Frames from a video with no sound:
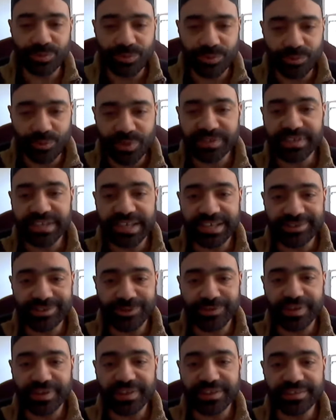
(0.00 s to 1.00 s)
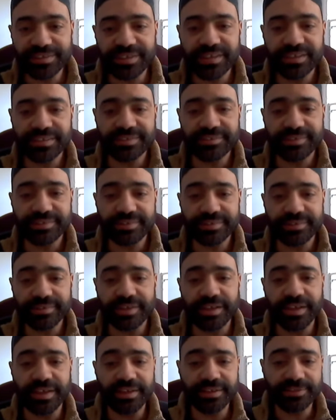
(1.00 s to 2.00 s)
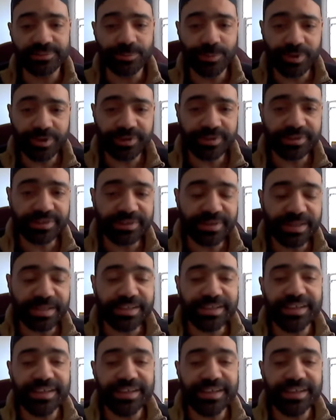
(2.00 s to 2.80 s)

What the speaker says: one day during his work,